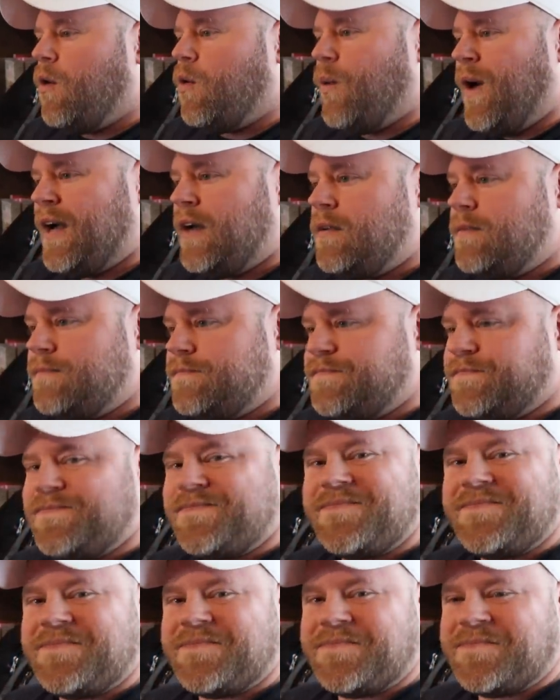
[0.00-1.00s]
Well,
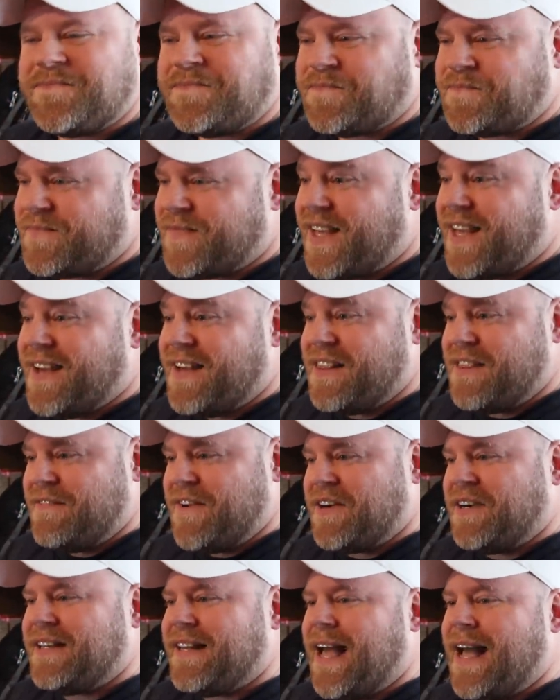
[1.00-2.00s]
the
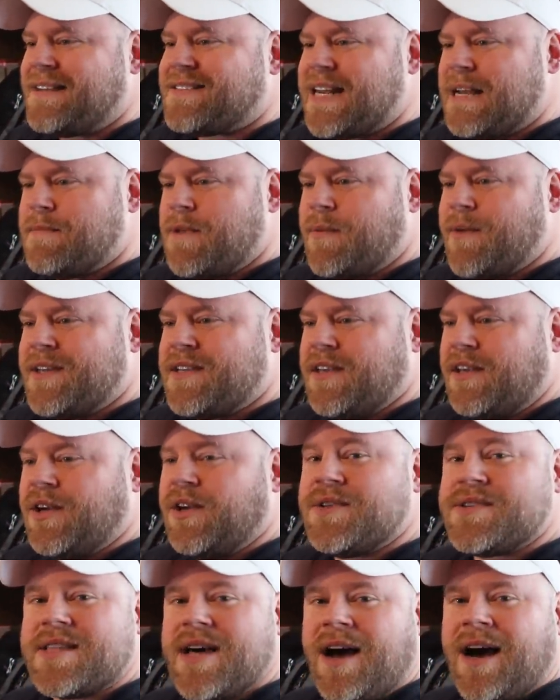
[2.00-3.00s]
very last time I went to
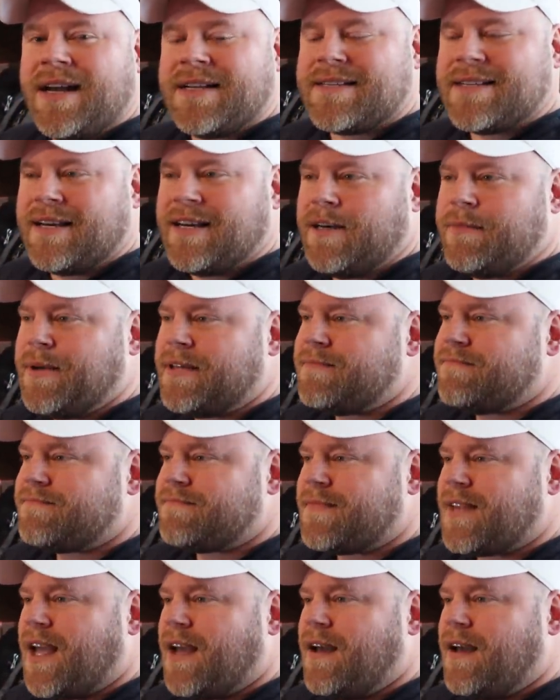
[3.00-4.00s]
use the hot tub,
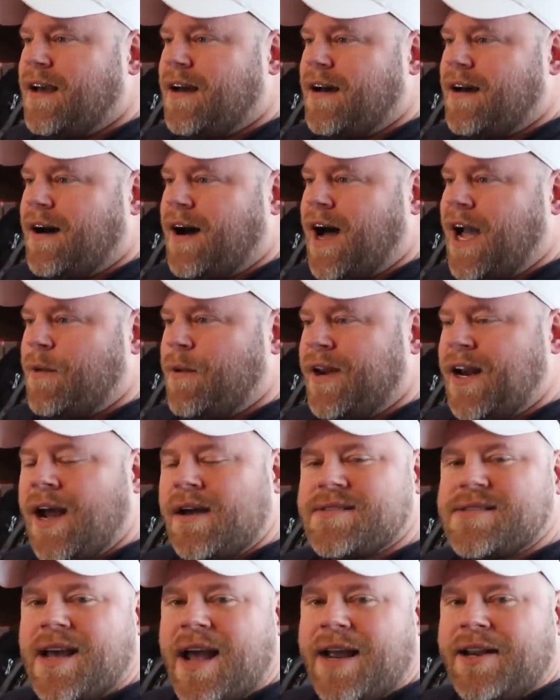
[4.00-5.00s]
I went
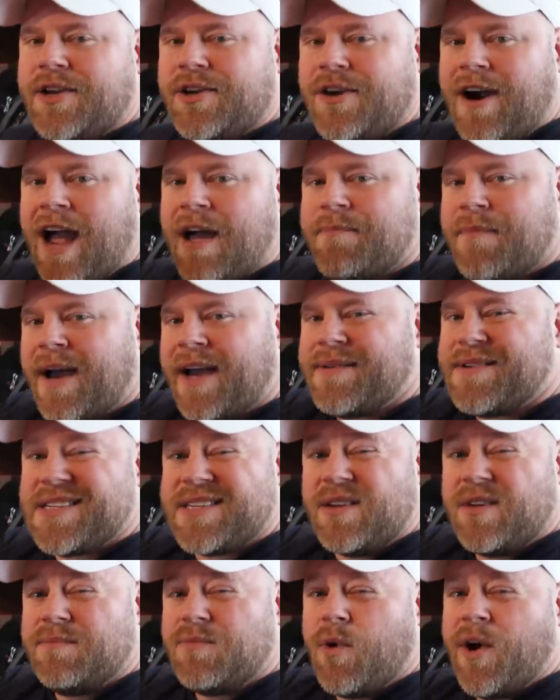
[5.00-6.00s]
outside to grab my
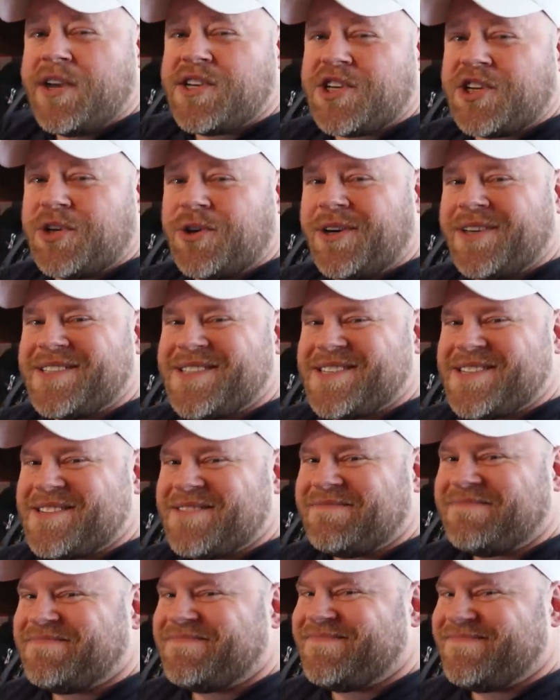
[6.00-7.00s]
still moist
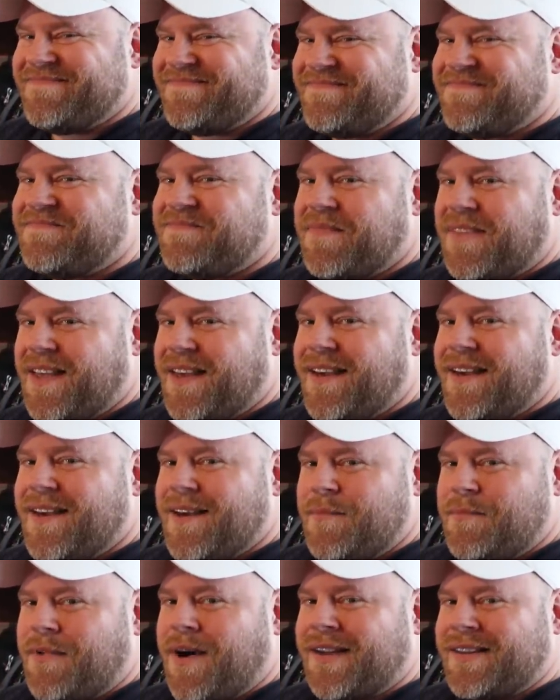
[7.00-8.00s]
shorts,
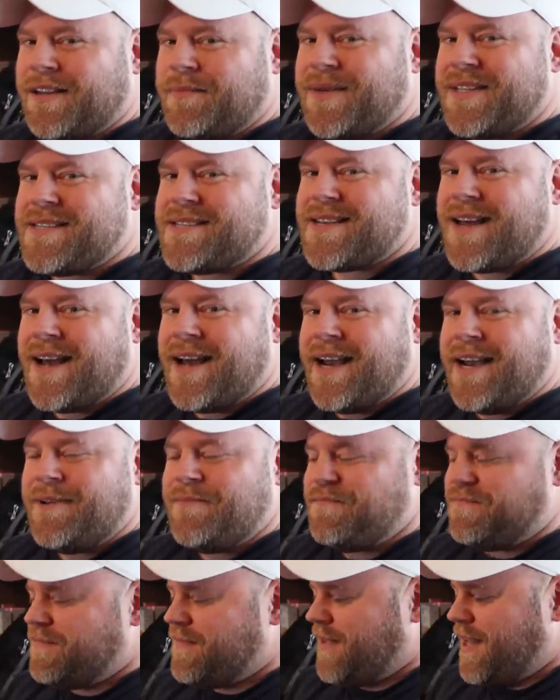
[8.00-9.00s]
brought them
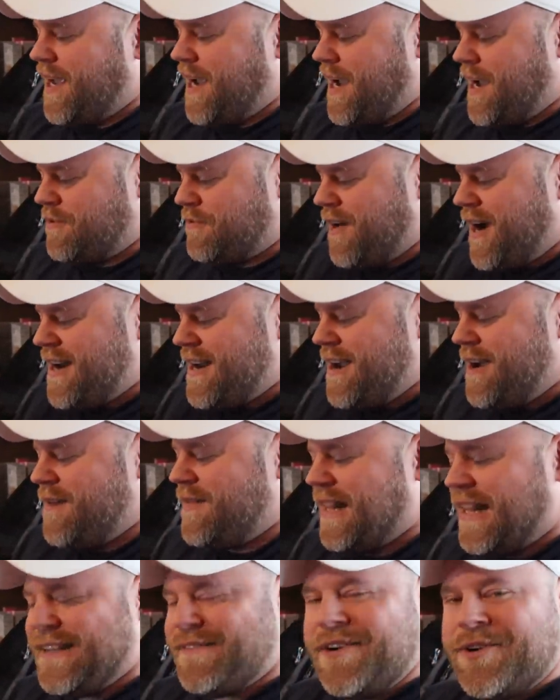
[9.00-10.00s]
inside, and right here
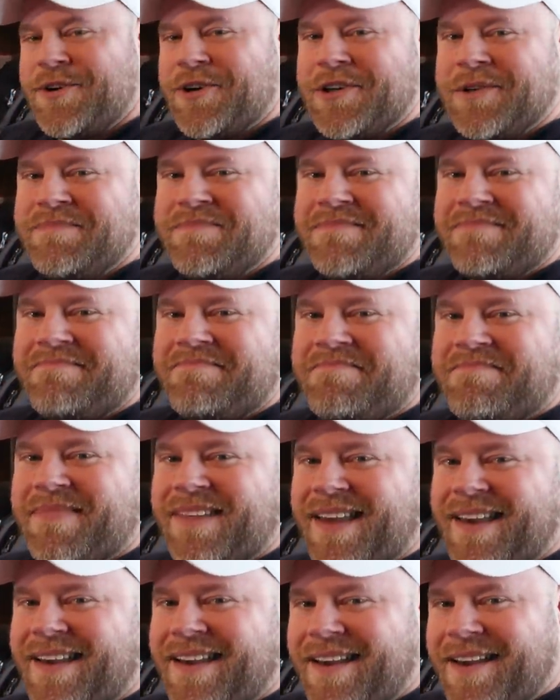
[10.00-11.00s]
in the living room,
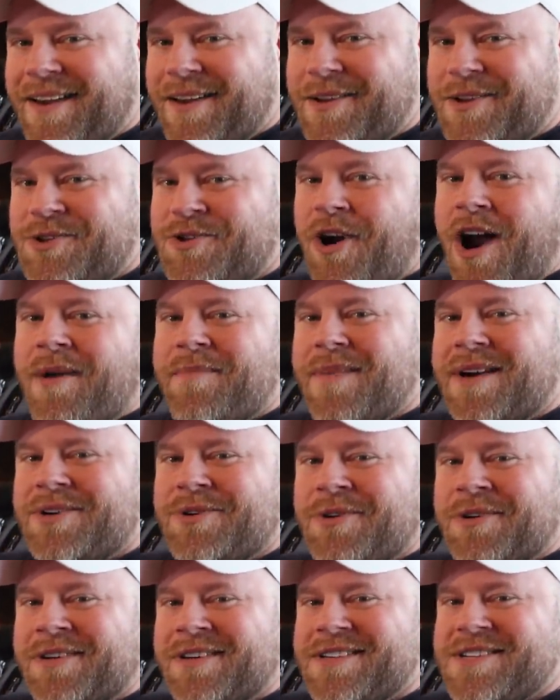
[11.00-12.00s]
dropped my
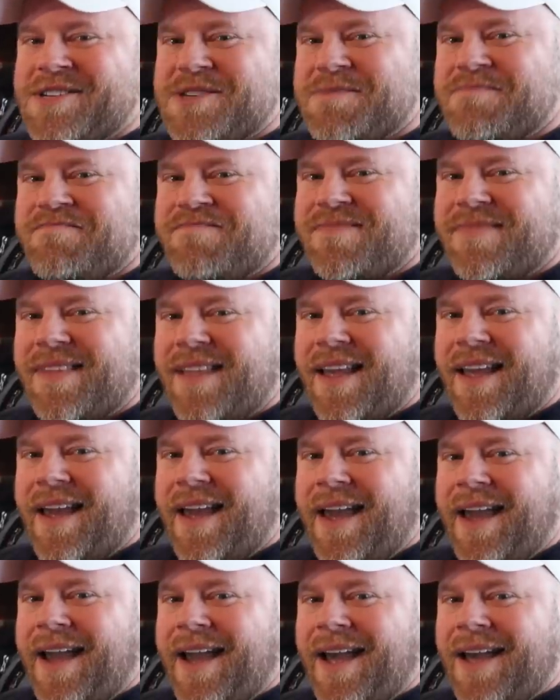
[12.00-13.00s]
drawers,
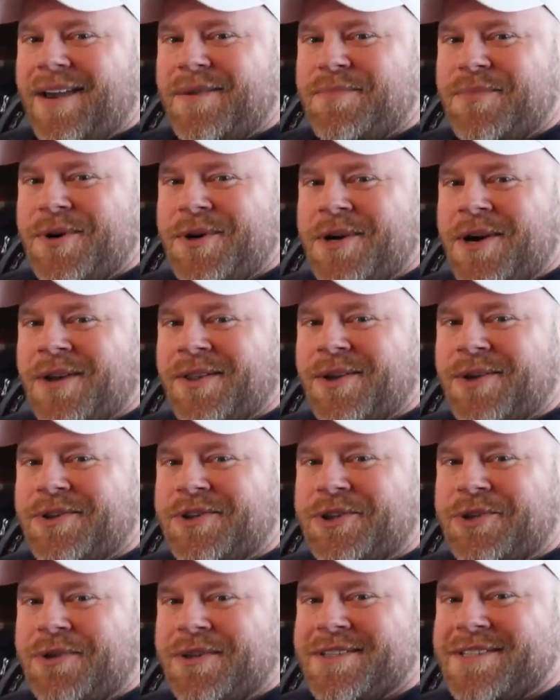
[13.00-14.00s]
and put on
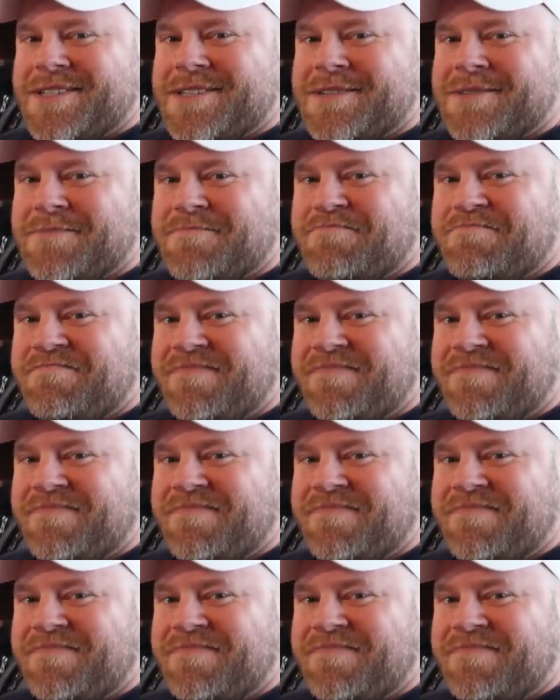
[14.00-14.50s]
those shorts.